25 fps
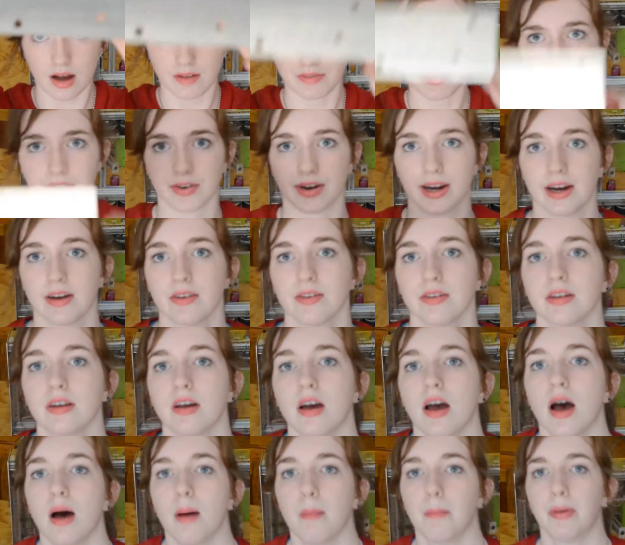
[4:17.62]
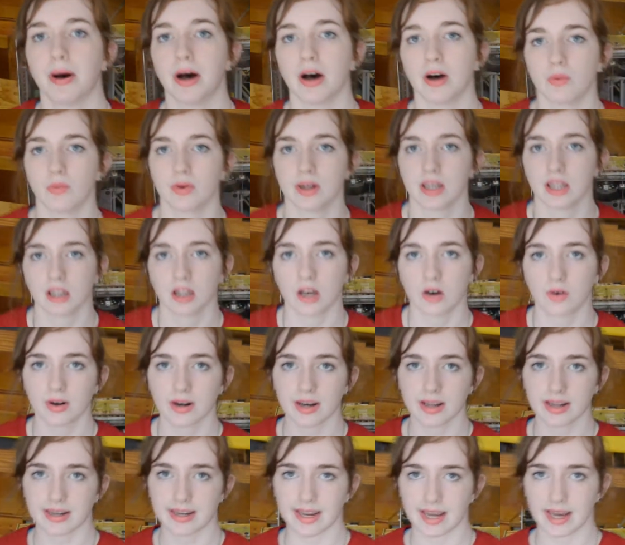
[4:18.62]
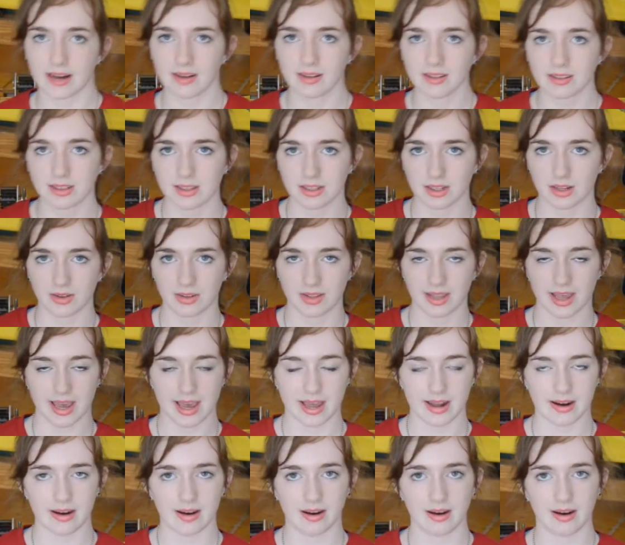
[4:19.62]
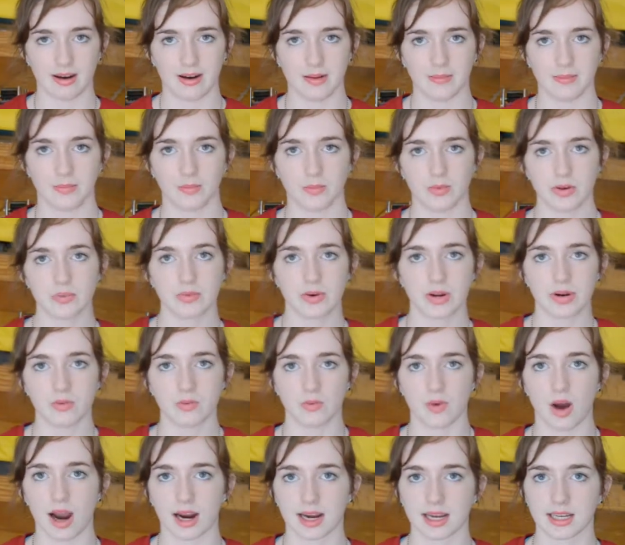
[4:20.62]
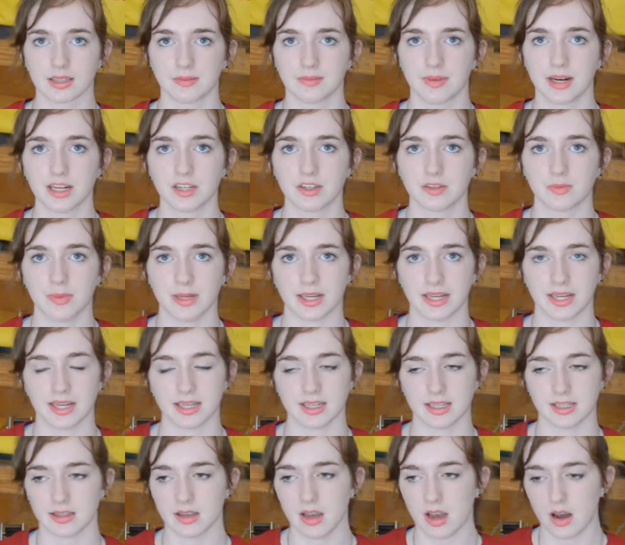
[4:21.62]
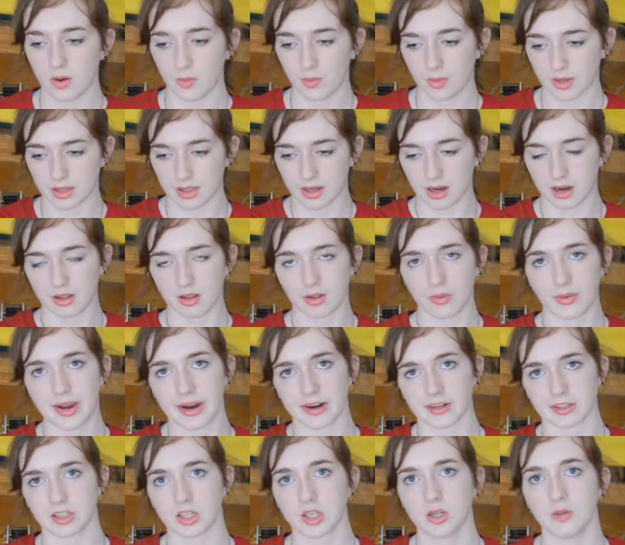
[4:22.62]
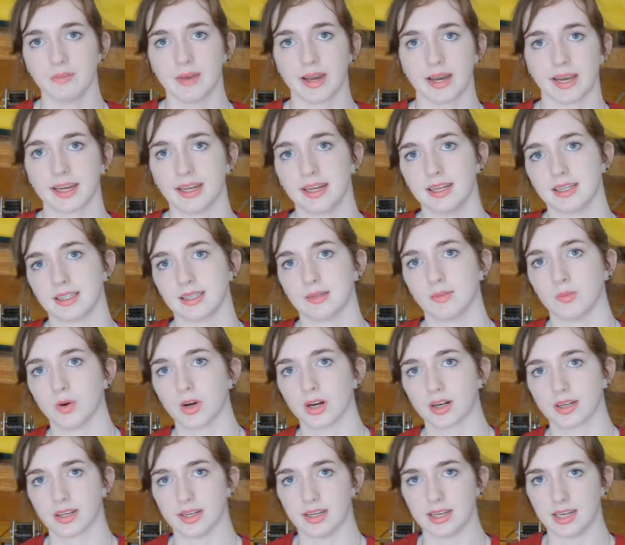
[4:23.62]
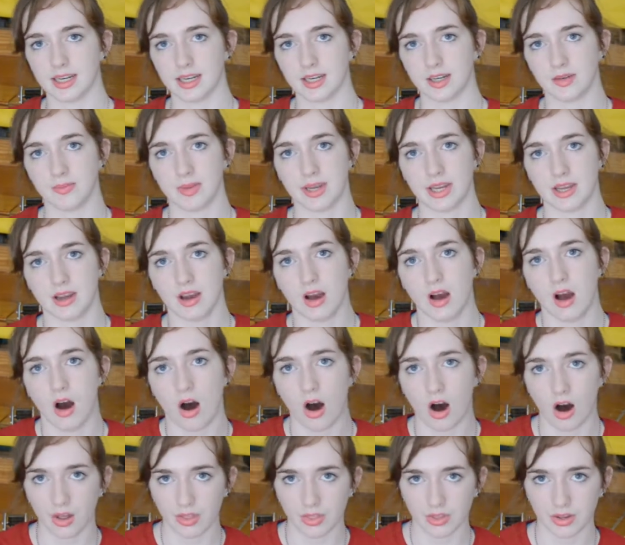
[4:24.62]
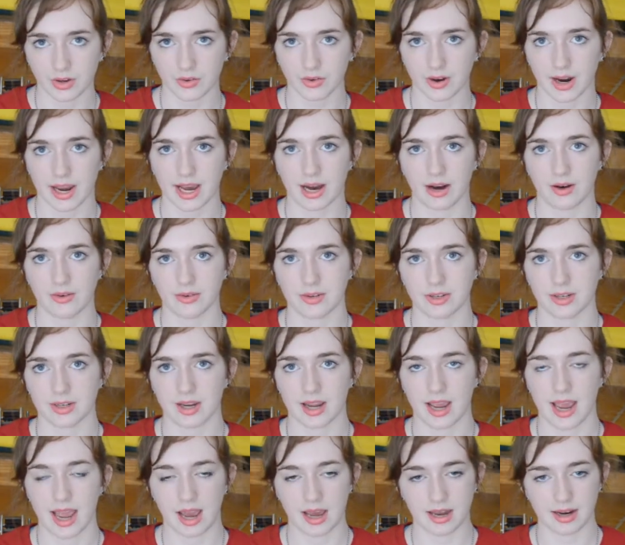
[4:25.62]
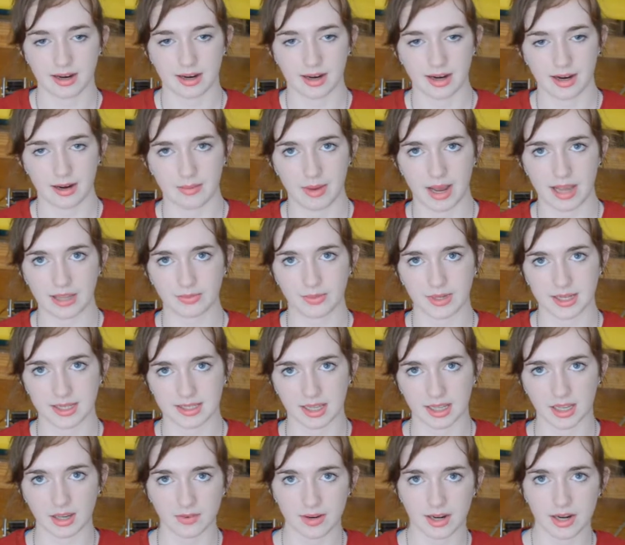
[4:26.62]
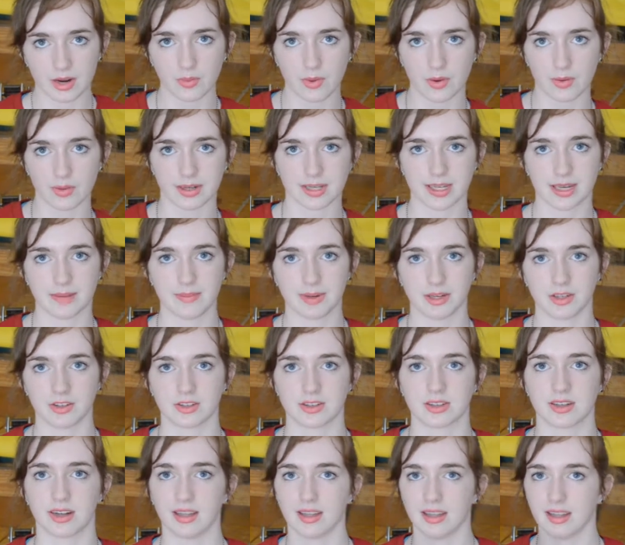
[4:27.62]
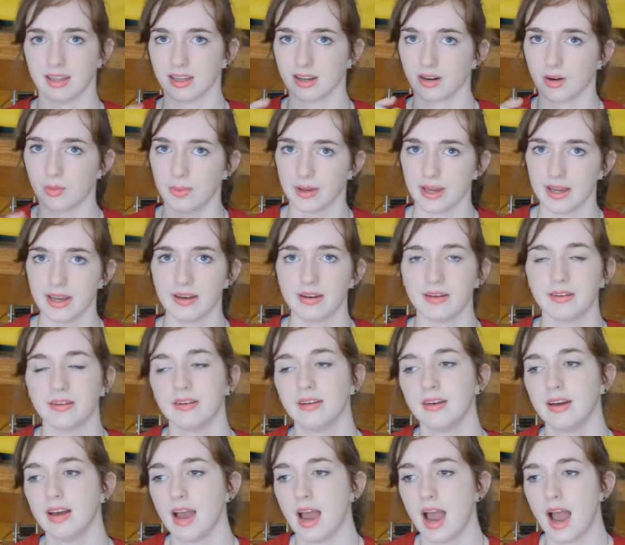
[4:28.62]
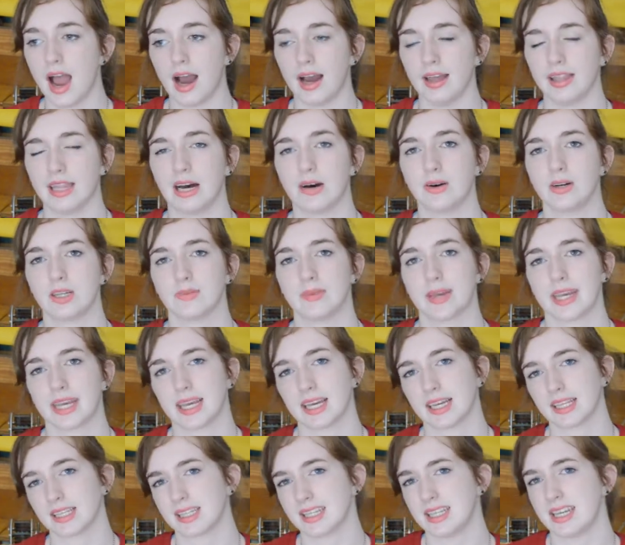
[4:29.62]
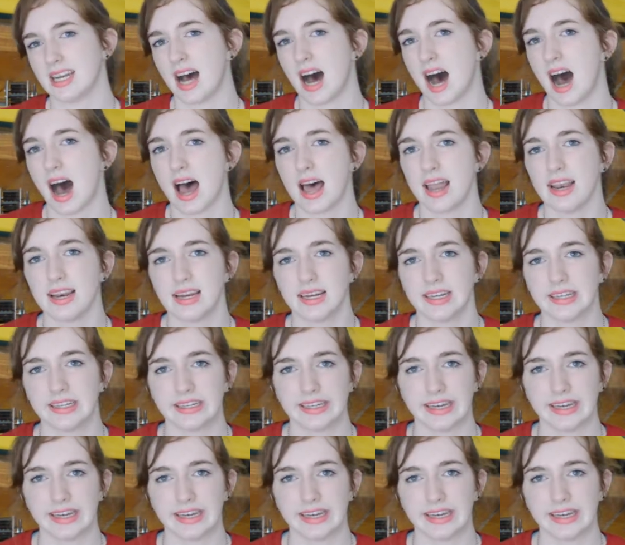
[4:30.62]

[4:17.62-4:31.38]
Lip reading: off the ground, but we lowered it down so that we wouldn't rock as much, because with the way our scoop mechanism worked, it needed to be on the ground, and as we accelerated, we were tipping just a little bit, and that was making us not